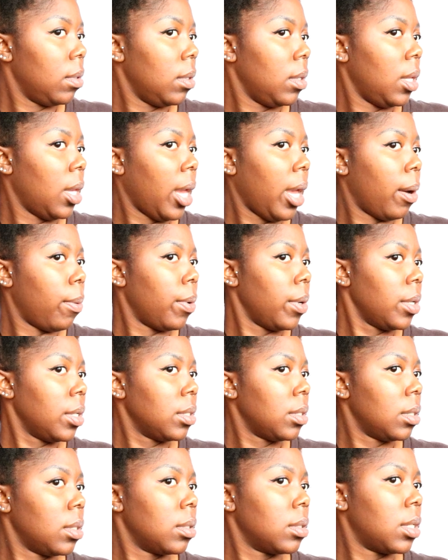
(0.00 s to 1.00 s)
Yeah, we're
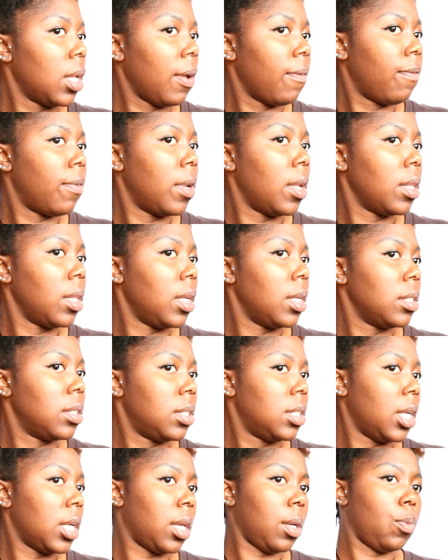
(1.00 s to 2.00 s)
definitely
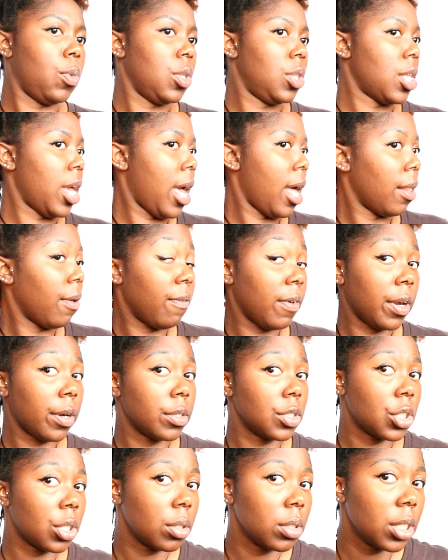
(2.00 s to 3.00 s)
sticking with the aloe vera
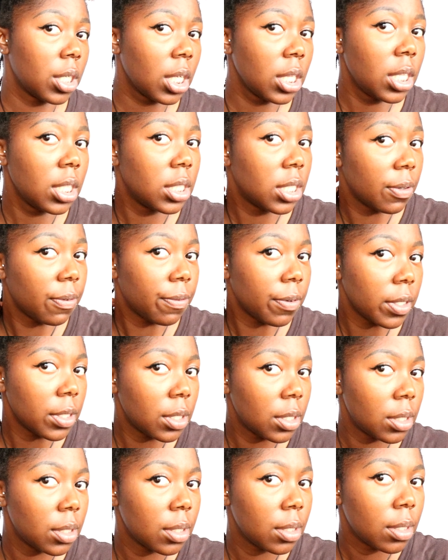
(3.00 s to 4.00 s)
gel. Look at the
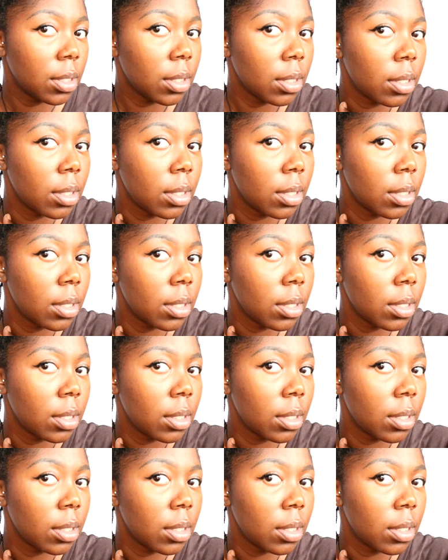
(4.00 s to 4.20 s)
difference.